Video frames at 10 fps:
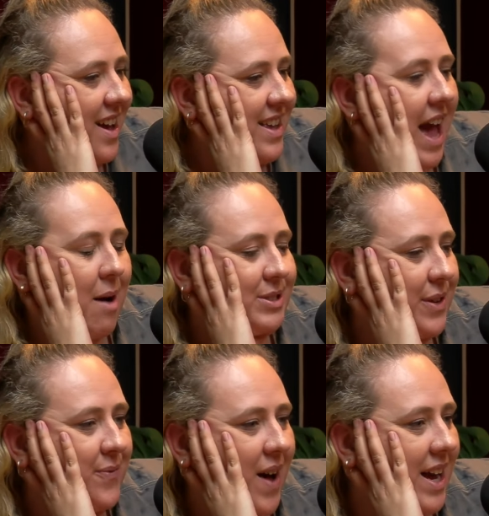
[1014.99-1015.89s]
Yeah, it was a
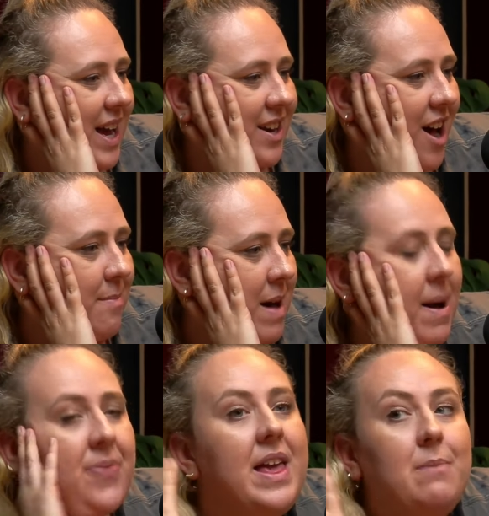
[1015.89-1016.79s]
fucking nightmare.
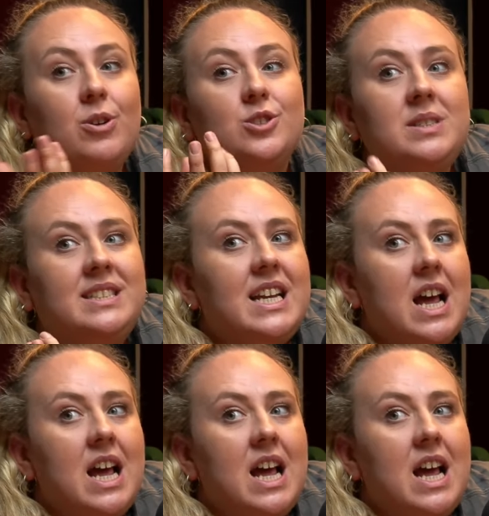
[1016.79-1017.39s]
But I think because we did